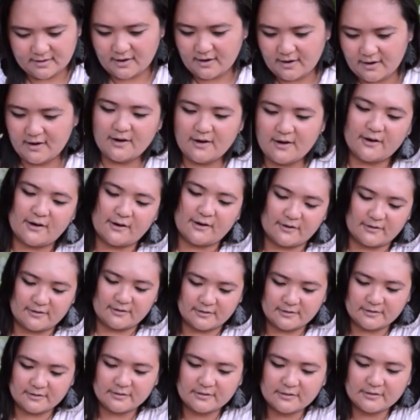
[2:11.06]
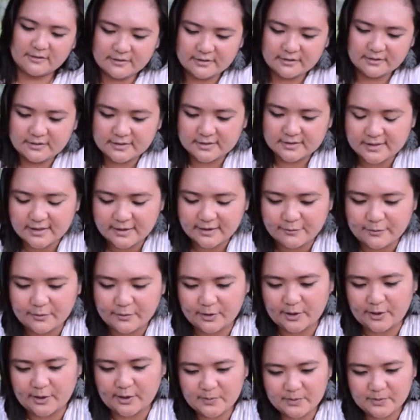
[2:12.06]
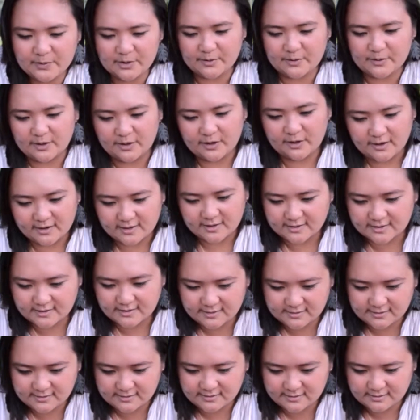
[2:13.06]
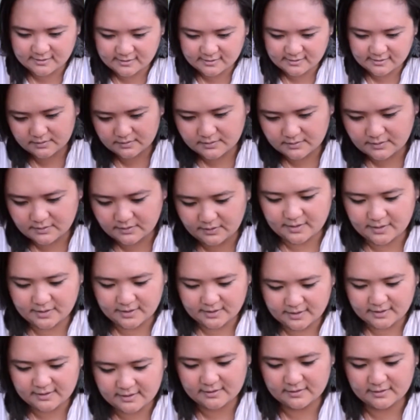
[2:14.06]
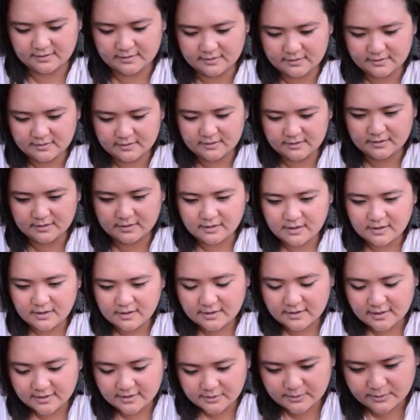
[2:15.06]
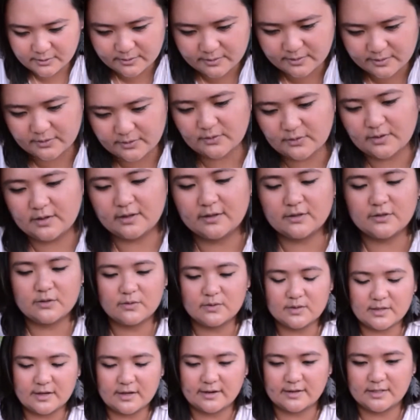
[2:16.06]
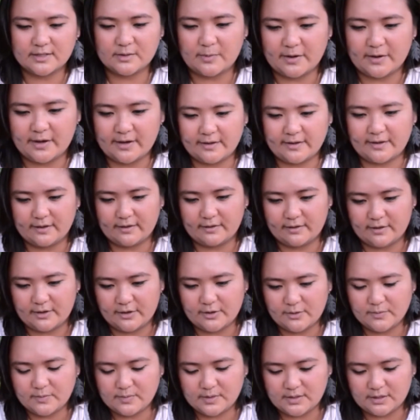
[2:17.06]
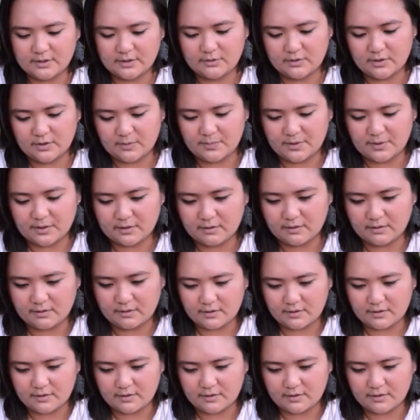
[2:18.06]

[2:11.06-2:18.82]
Oh, it's like vocabulary cards. Okay. That's cool. You can do decks by like themes, and you can pick the